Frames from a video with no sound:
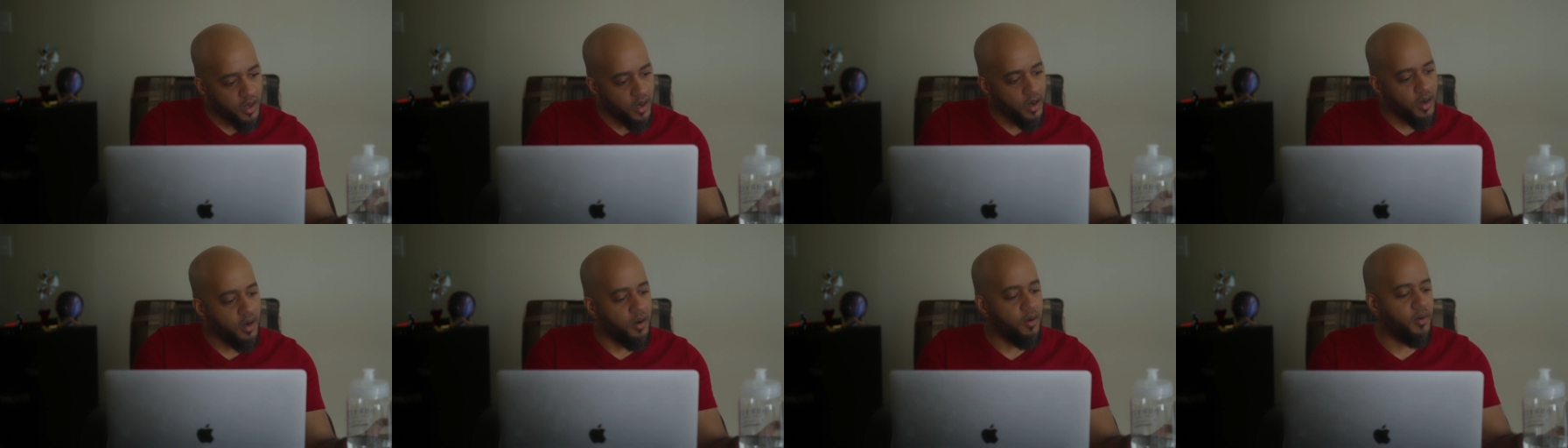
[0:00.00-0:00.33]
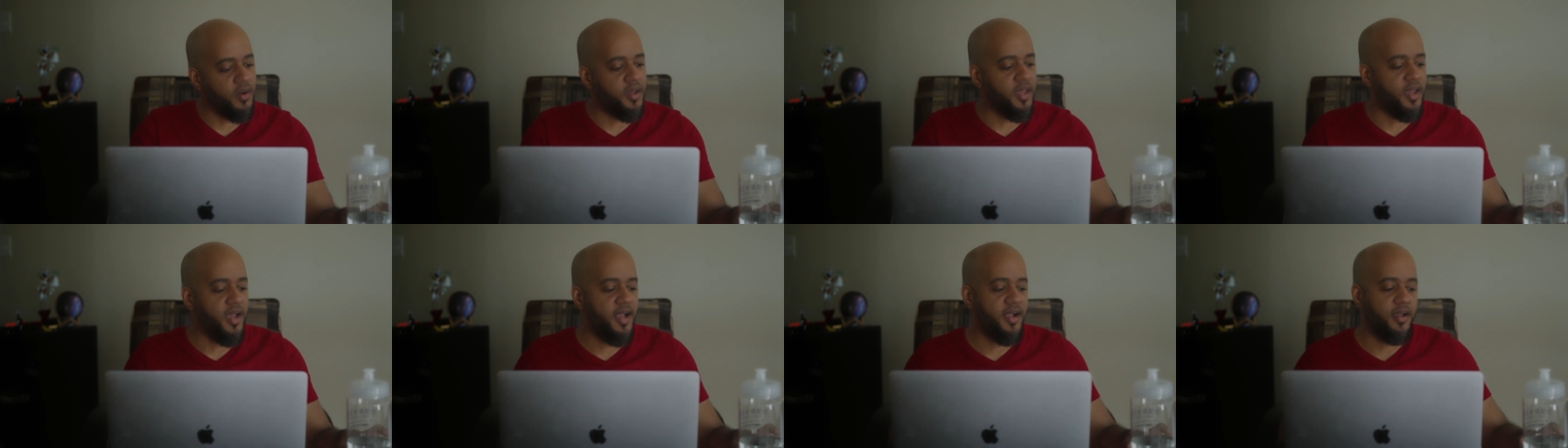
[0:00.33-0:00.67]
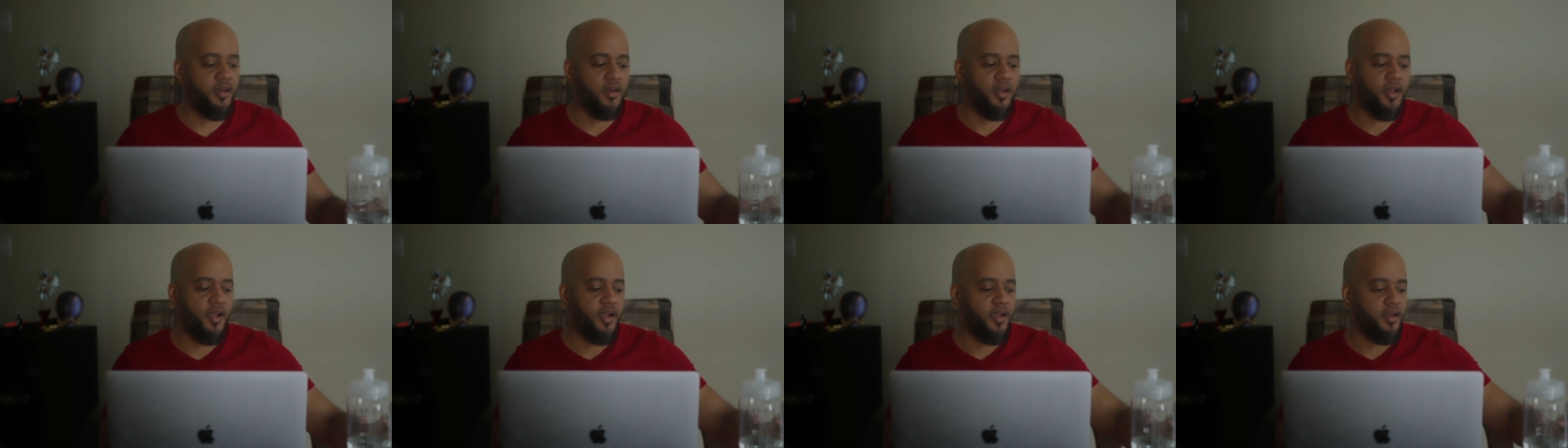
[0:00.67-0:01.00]
Oh, okay. I
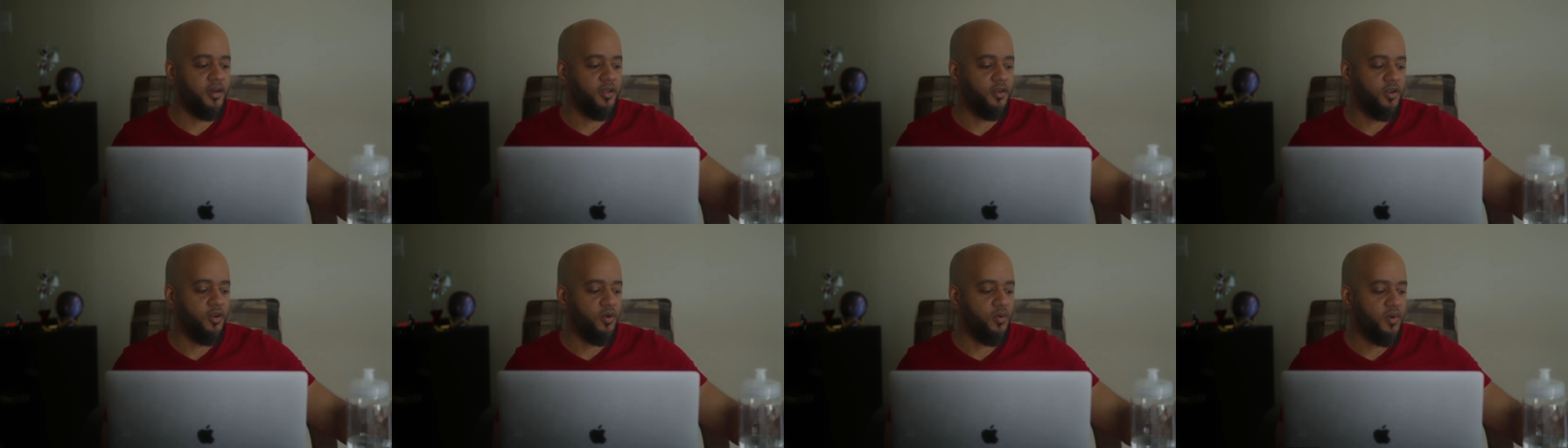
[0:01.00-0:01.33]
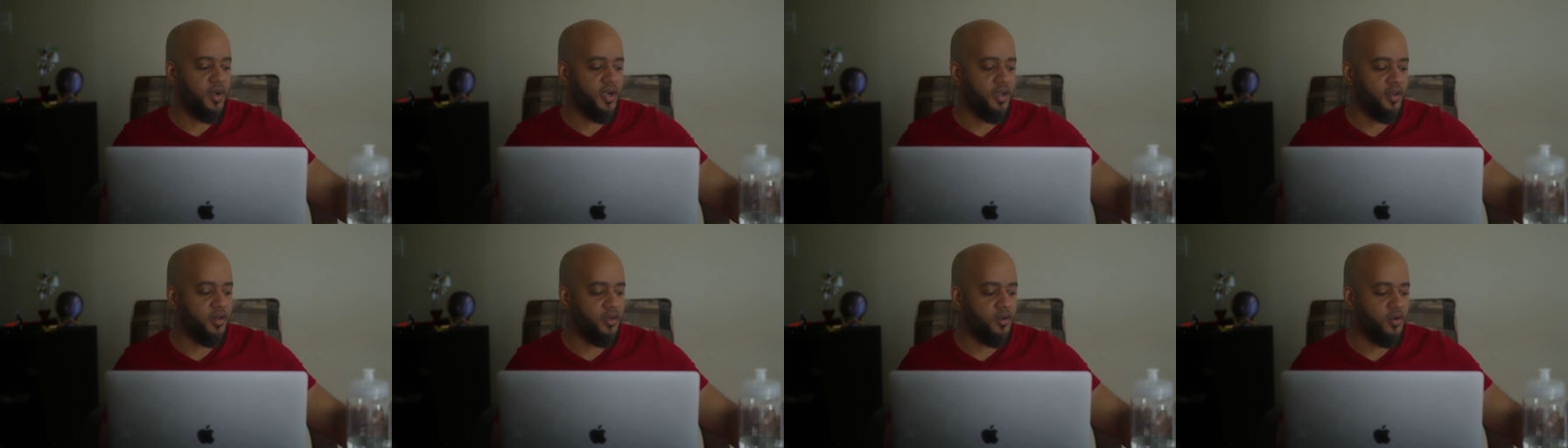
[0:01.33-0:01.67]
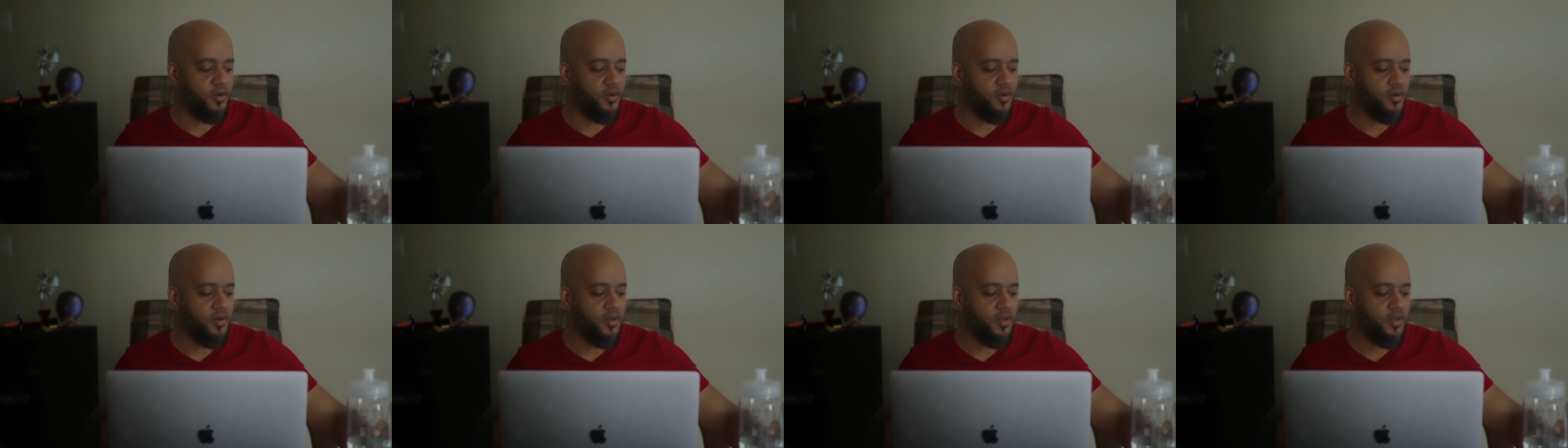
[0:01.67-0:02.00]
got. I gotta go. I gotta
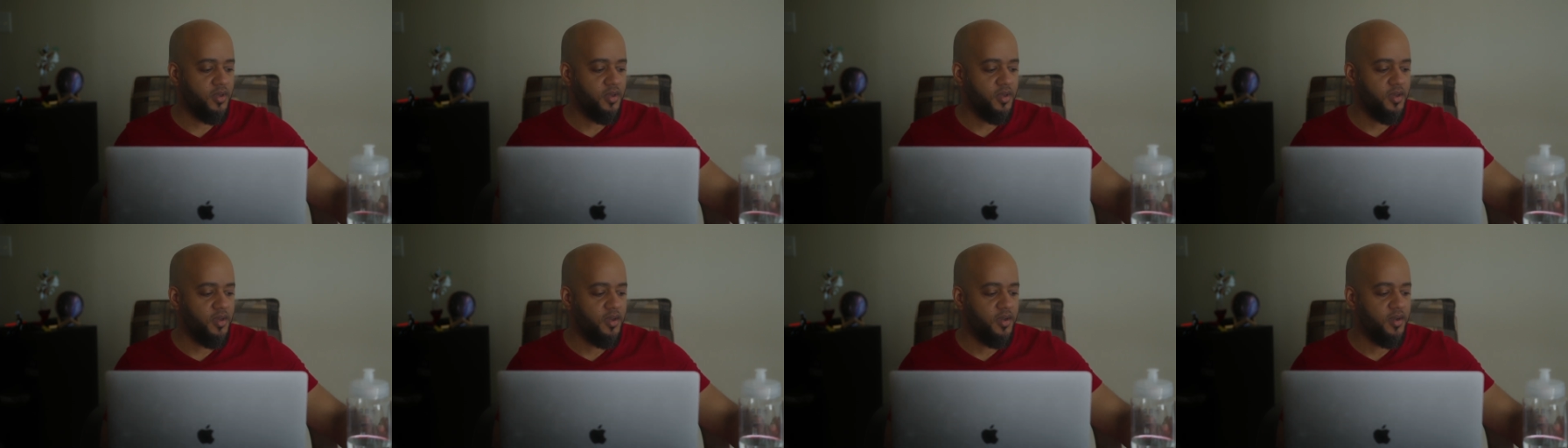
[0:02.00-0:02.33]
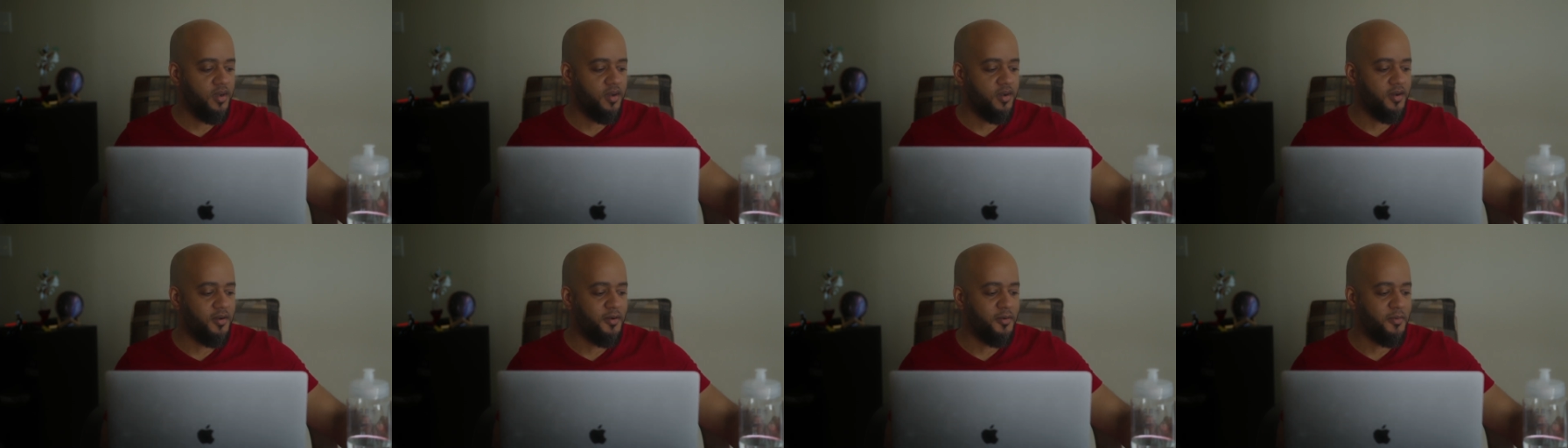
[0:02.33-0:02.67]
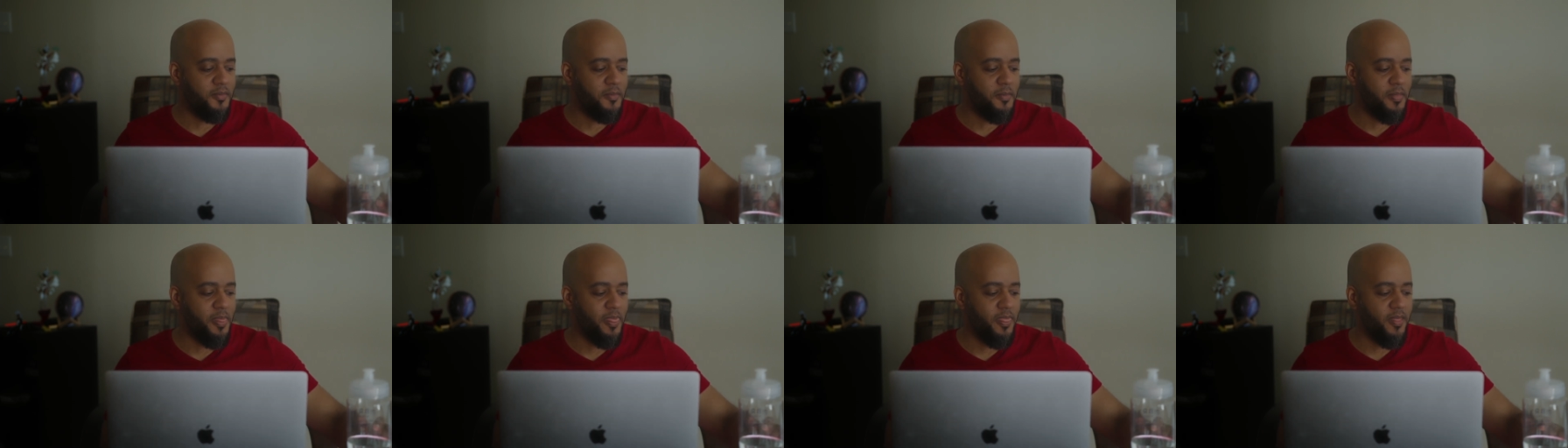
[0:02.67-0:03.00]
go.
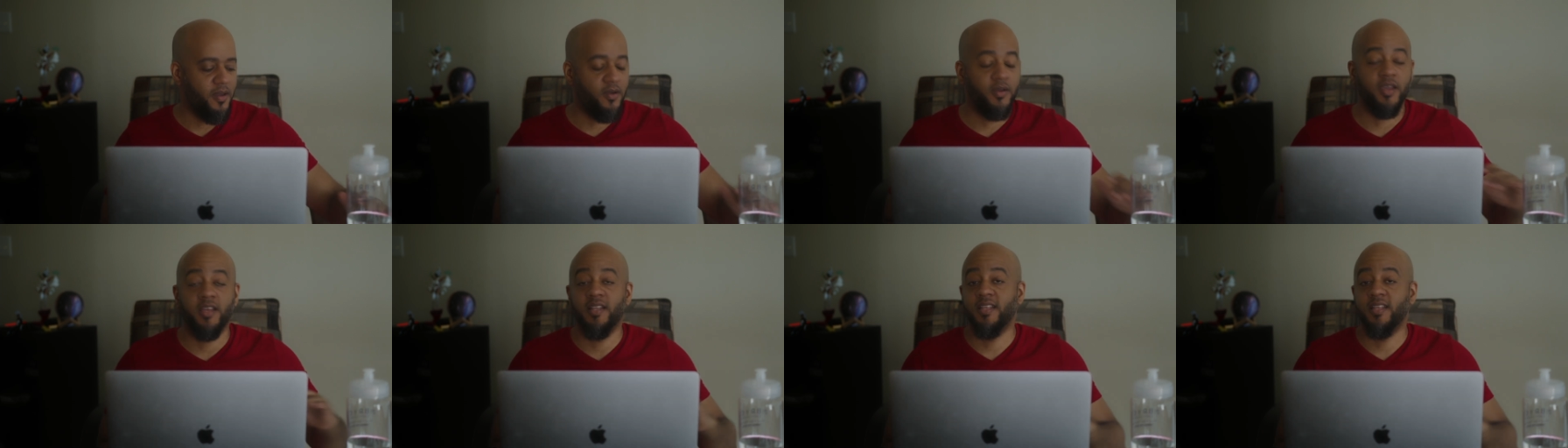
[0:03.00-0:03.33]
Um. Okay.